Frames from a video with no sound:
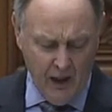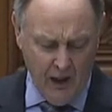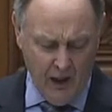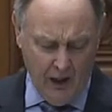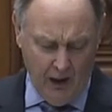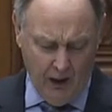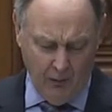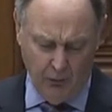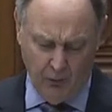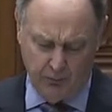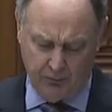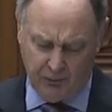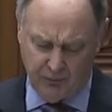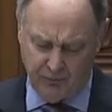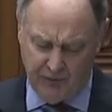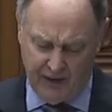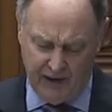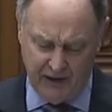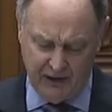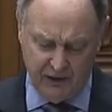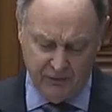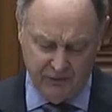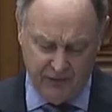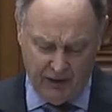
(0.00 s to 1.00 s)
and will
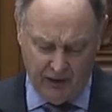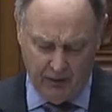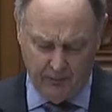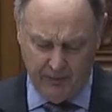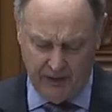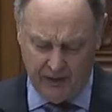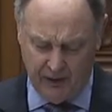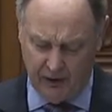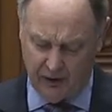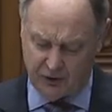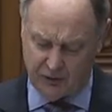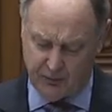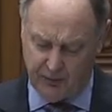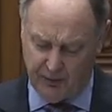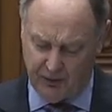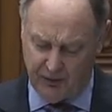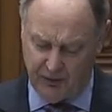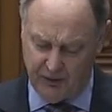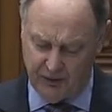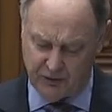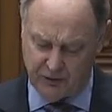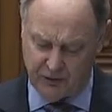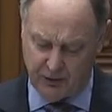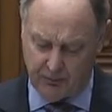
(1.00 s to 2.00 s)
provide developmental
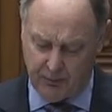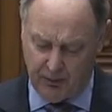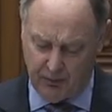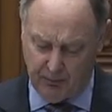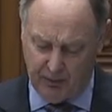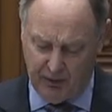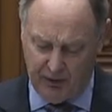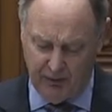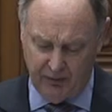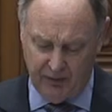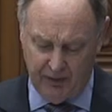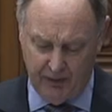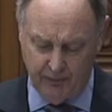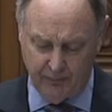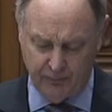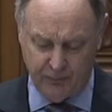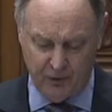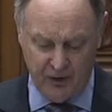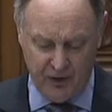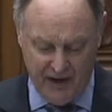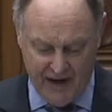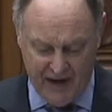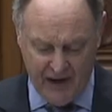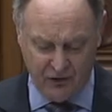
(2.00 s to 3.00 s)
experience to prepare them
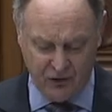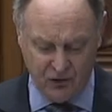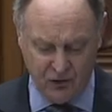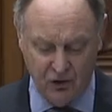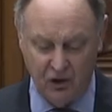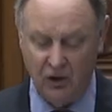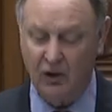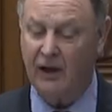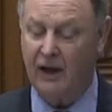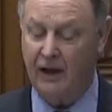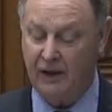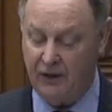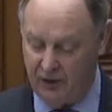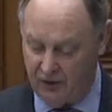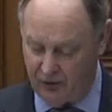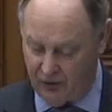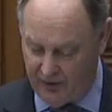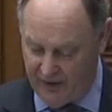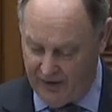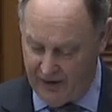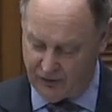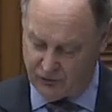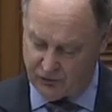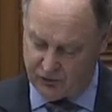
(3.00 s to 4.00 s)
for national and
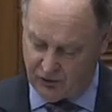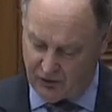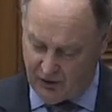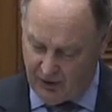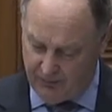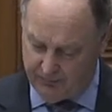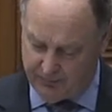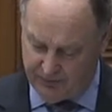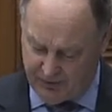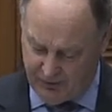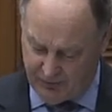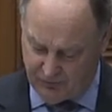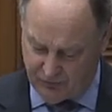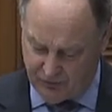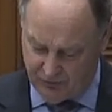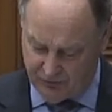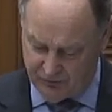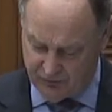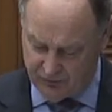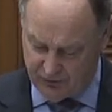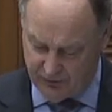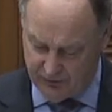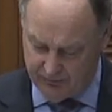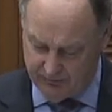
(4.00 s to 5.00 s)
international
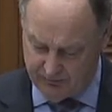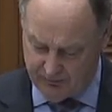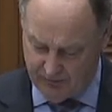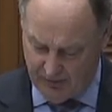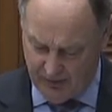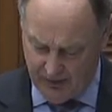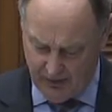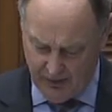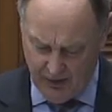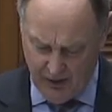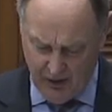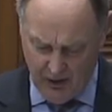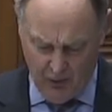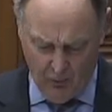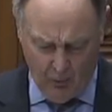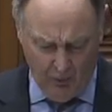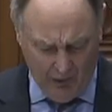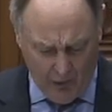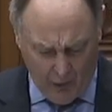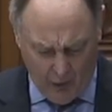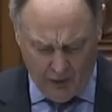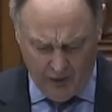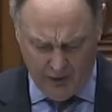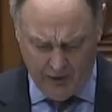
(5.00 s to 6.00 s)
competitions.
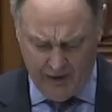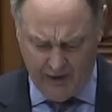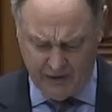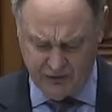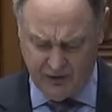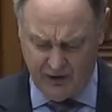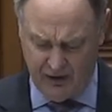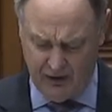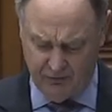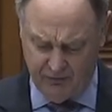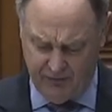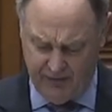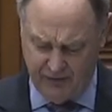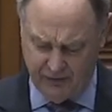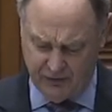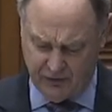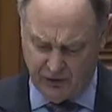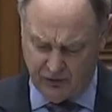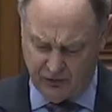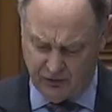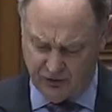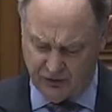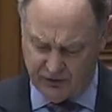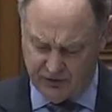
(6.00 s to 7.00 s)
While organizing events
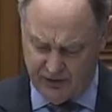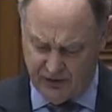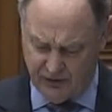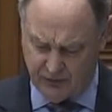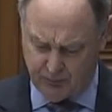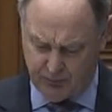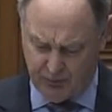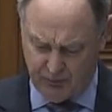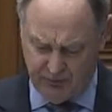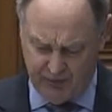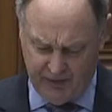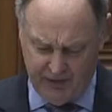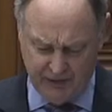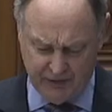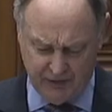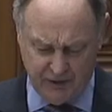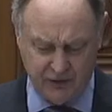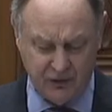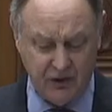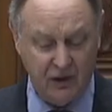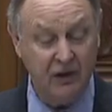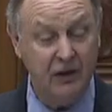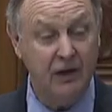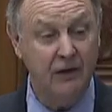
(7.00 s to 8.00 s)
such as this provides a
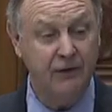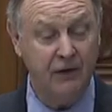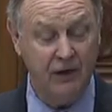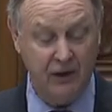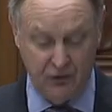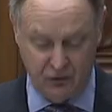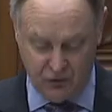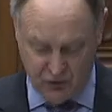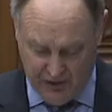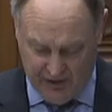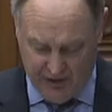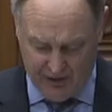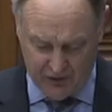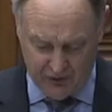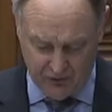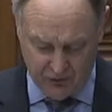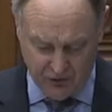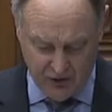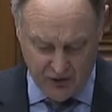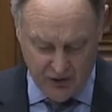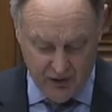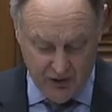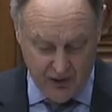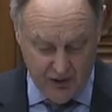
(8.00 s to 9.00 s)
significant
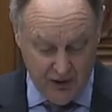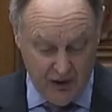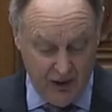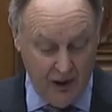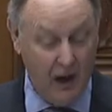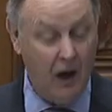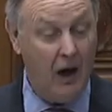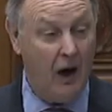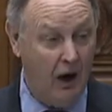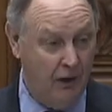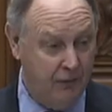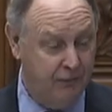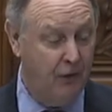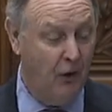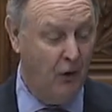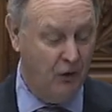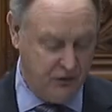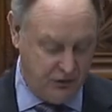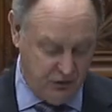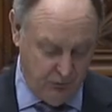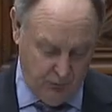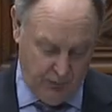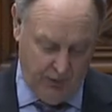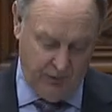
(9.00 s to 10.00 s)
challenge, our
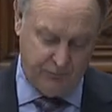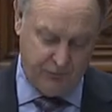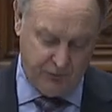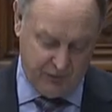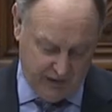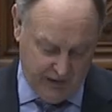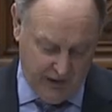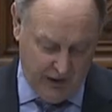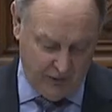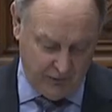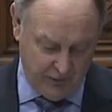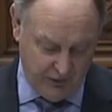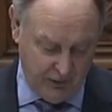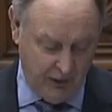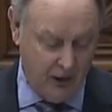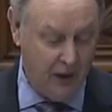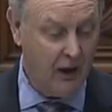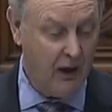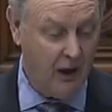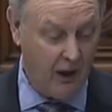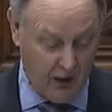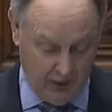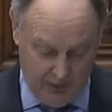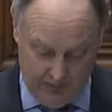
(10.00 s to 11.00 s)
folks in Renfrew County
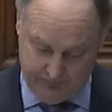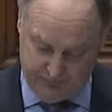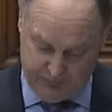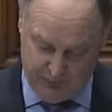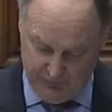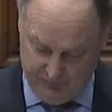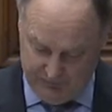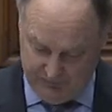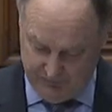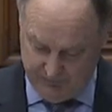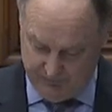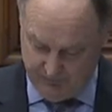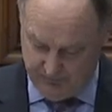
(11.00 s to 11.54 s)
are up to it.